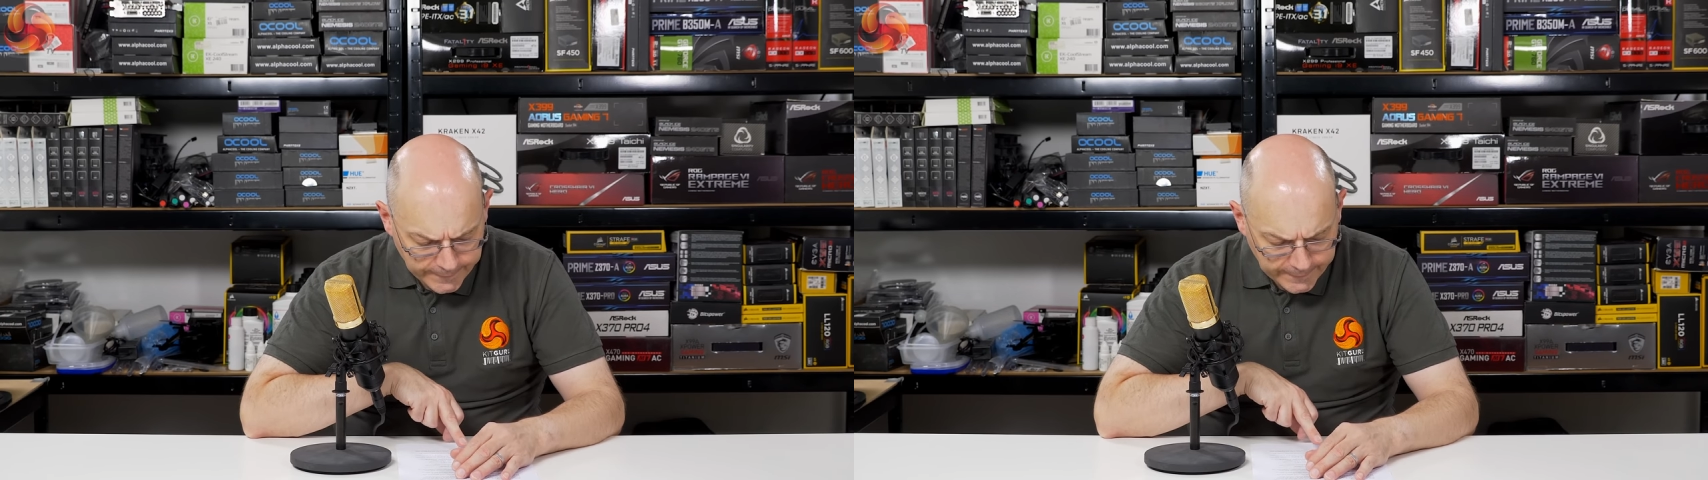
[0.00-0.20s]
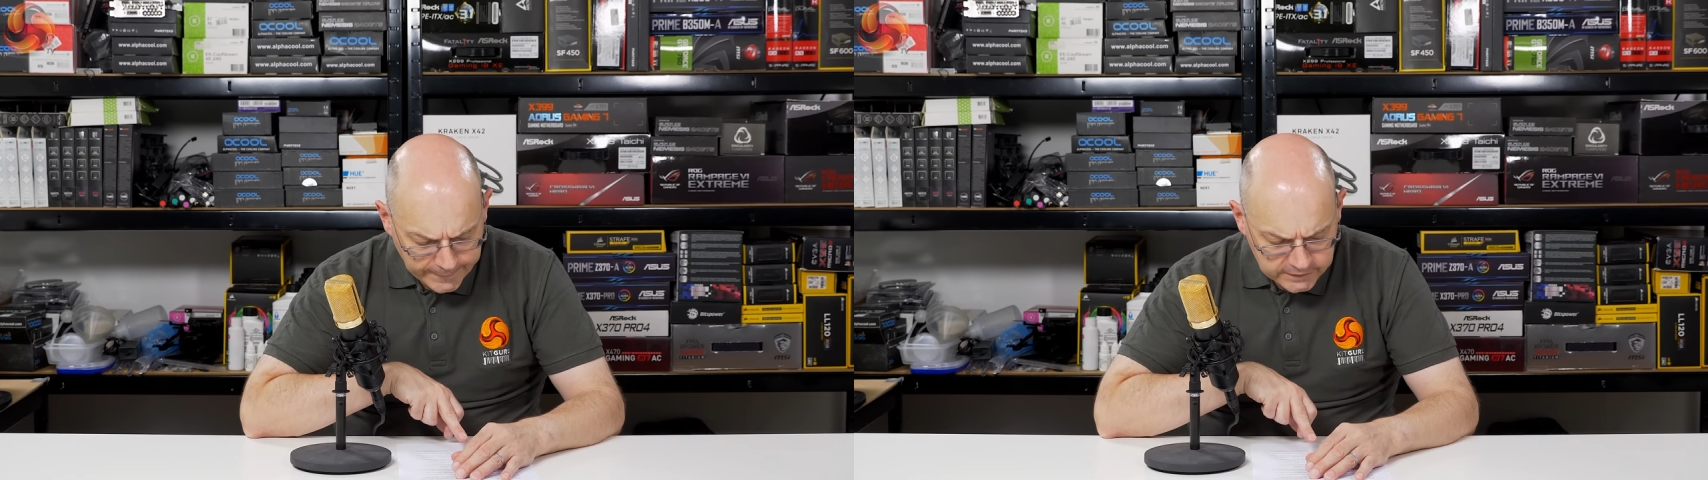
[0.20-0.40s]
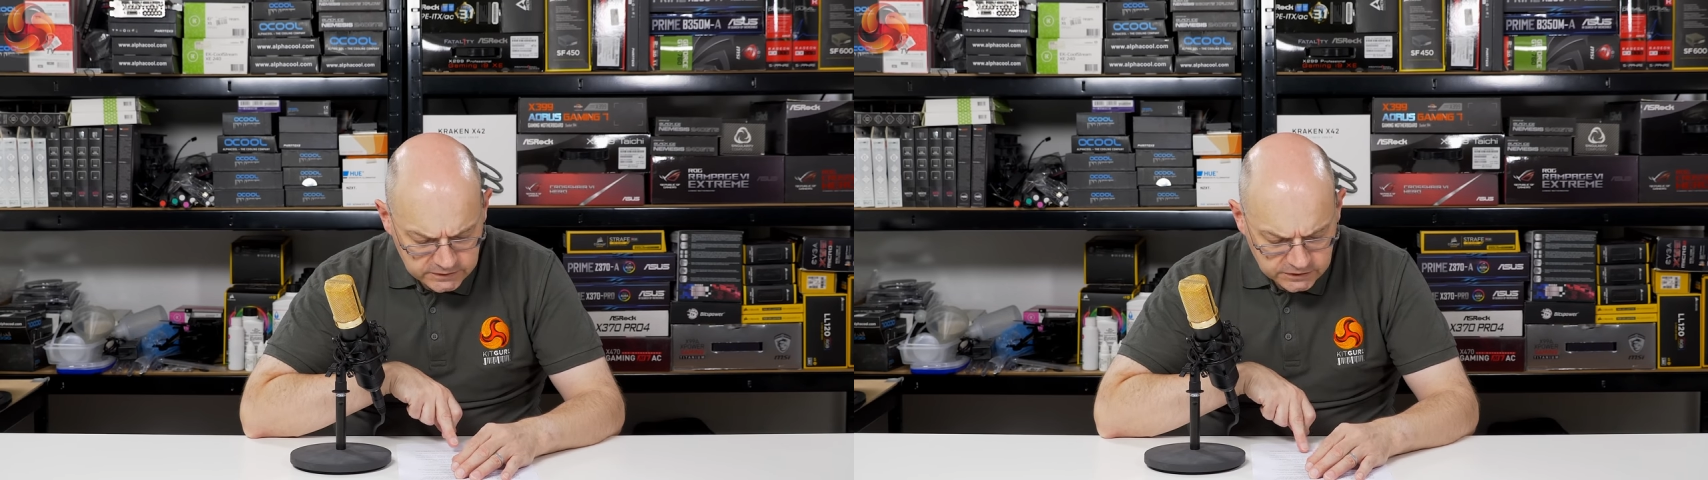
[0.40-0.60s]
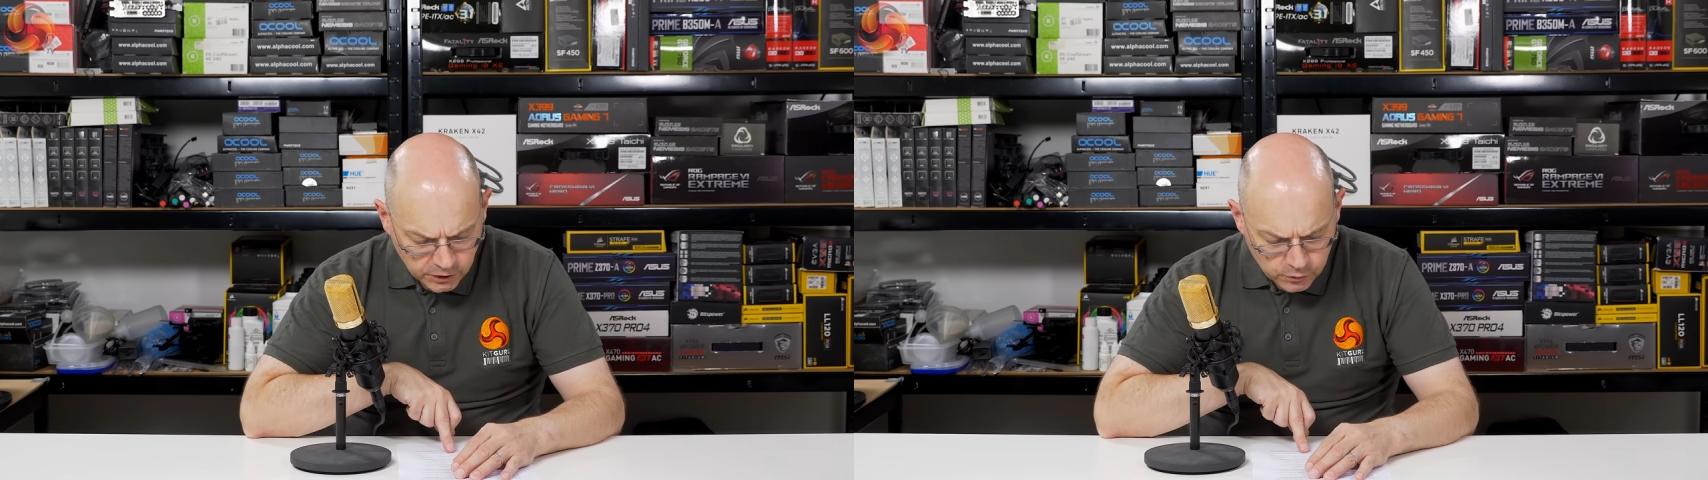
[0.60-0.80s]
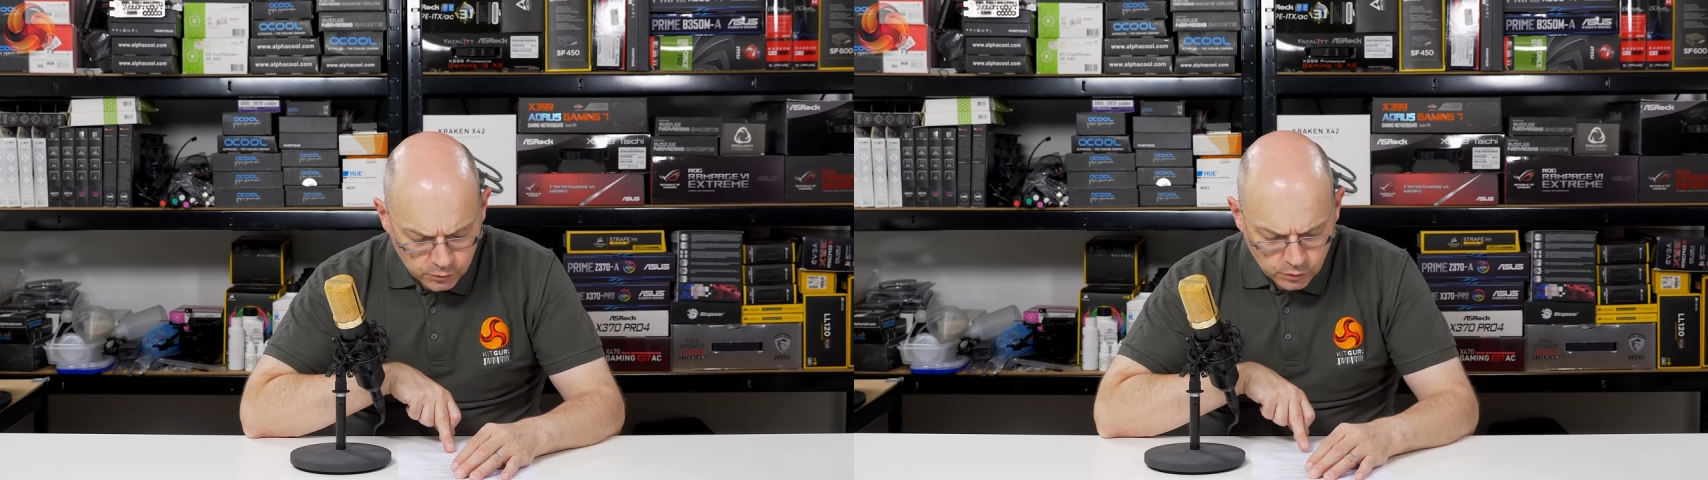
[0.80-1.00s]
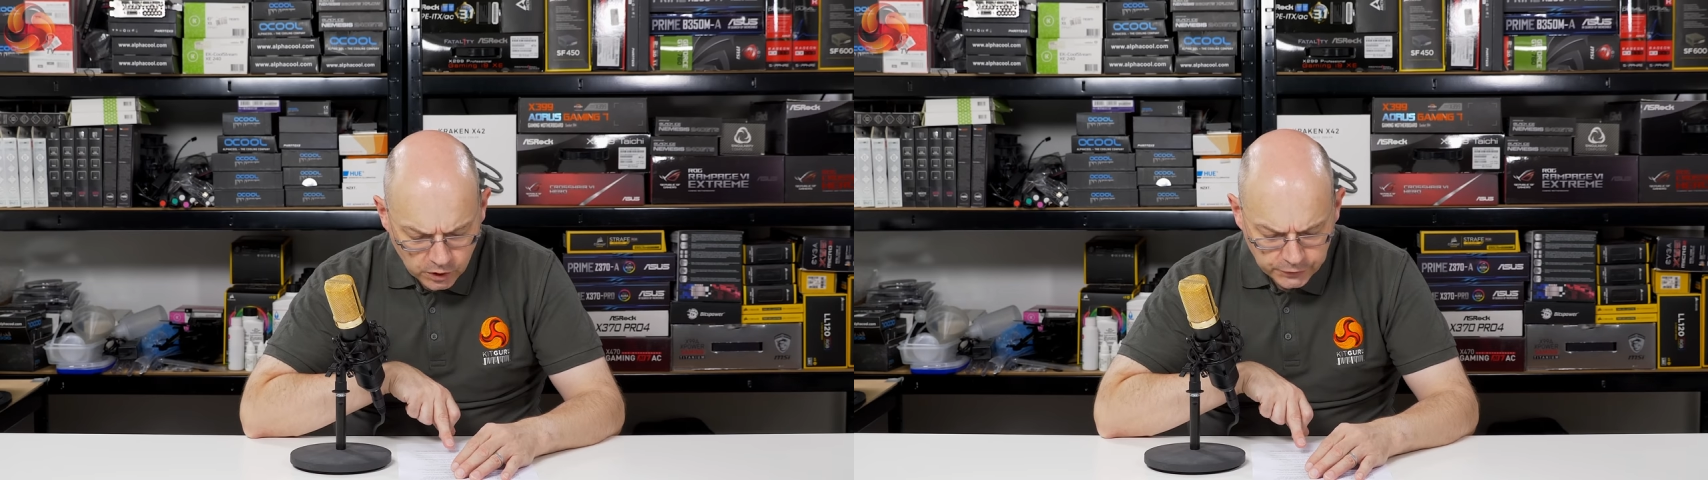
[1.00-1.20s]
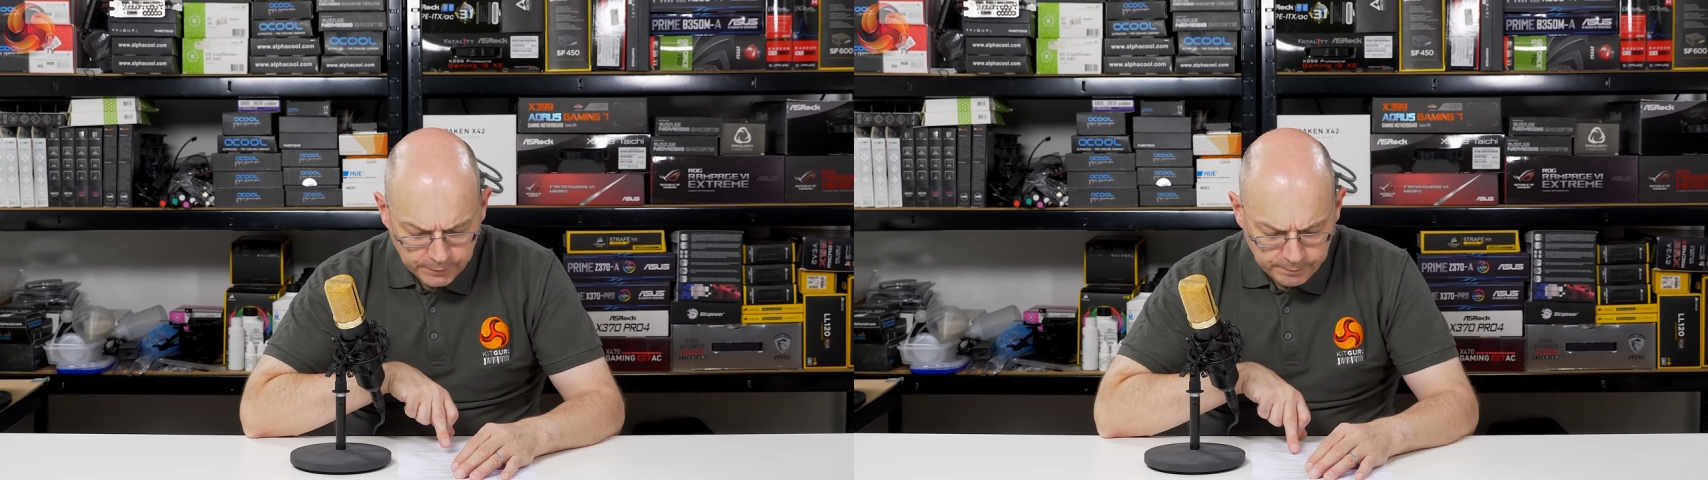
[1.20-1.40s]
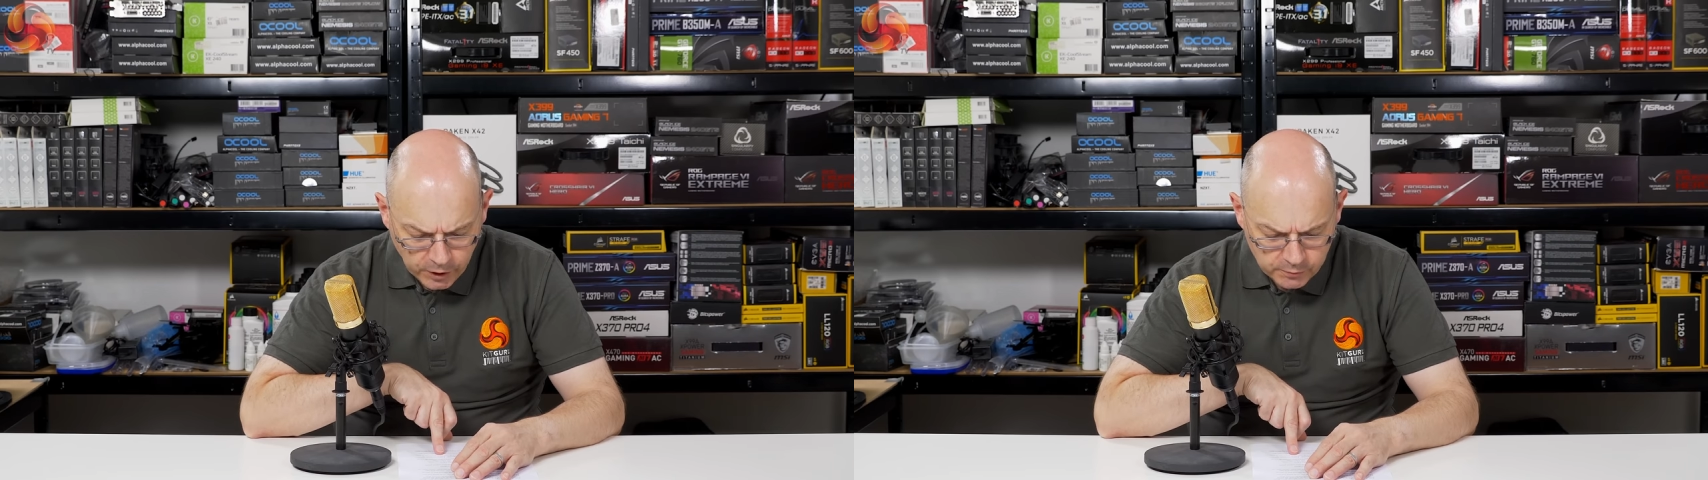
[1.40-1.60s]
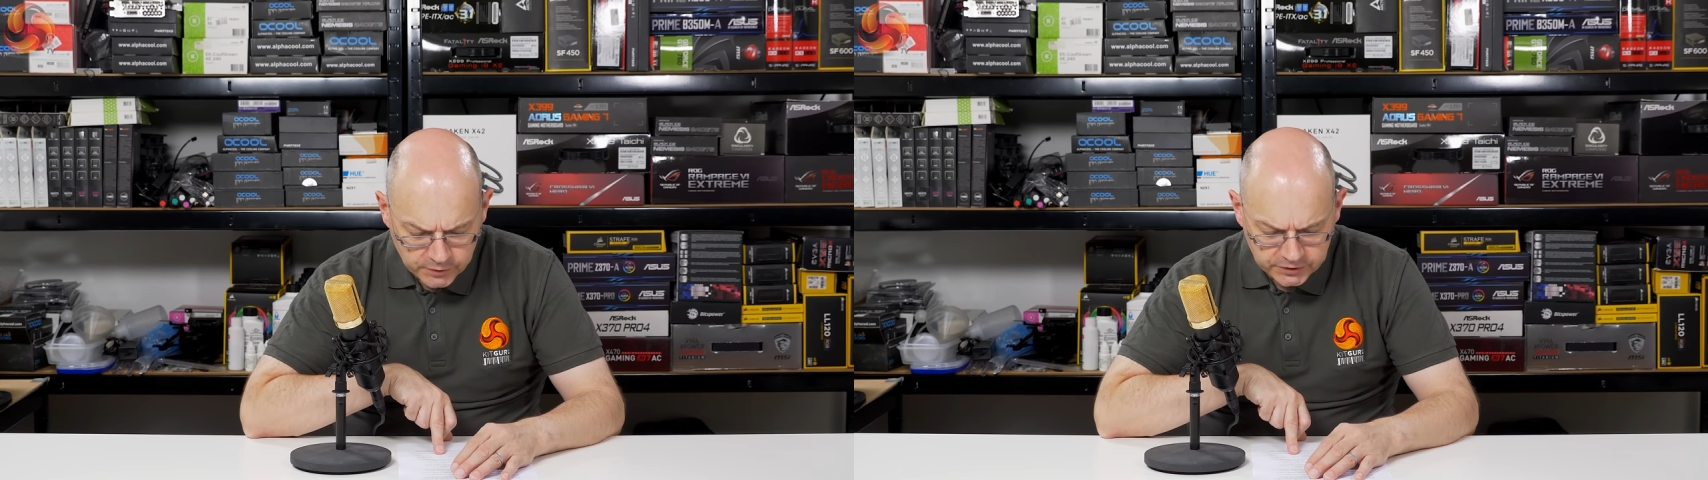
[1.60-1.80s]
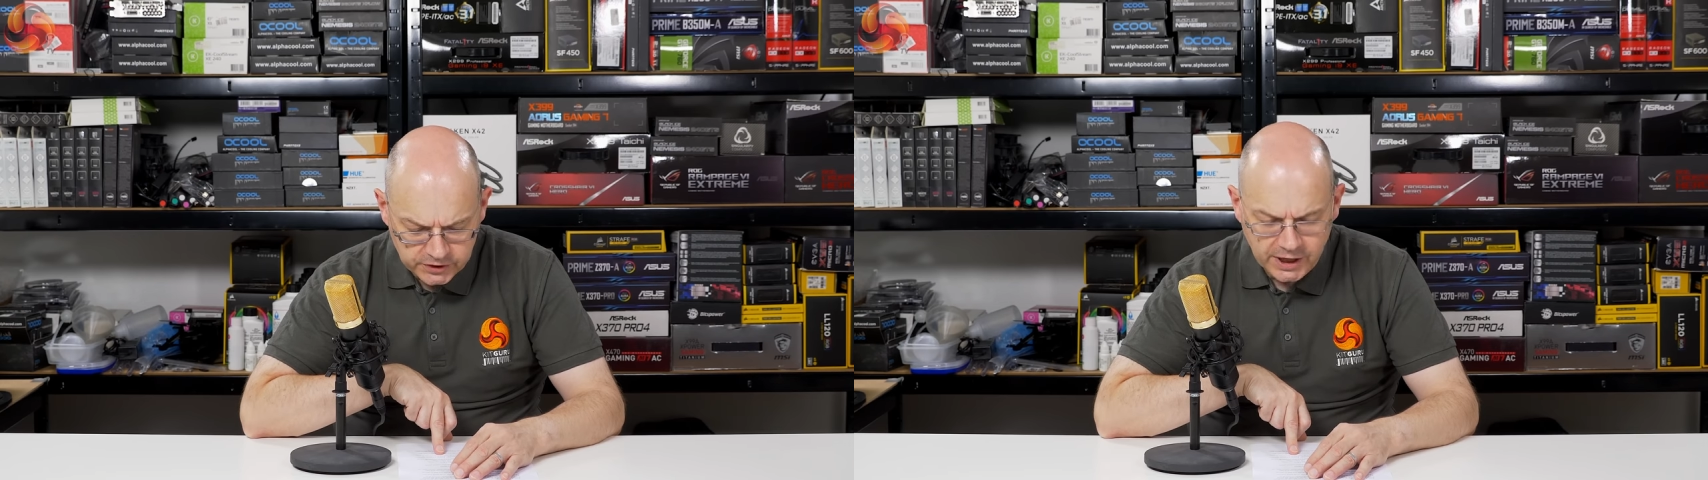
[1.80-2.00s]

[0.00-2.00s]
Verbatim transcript: Uh, so at the moment